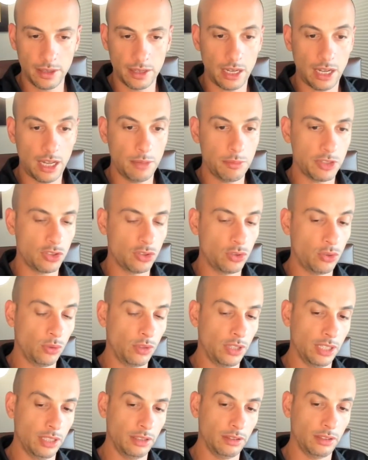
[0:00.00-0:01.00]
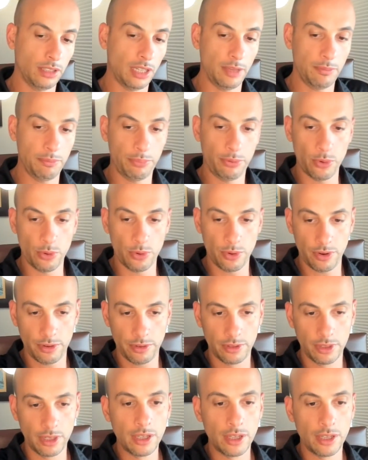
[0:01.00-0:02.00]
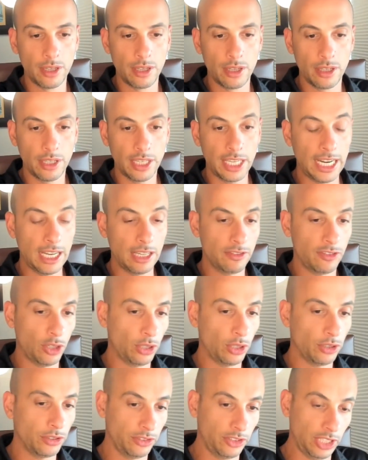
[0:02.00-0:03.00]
I'm a student, I'm poor, can I volunteer?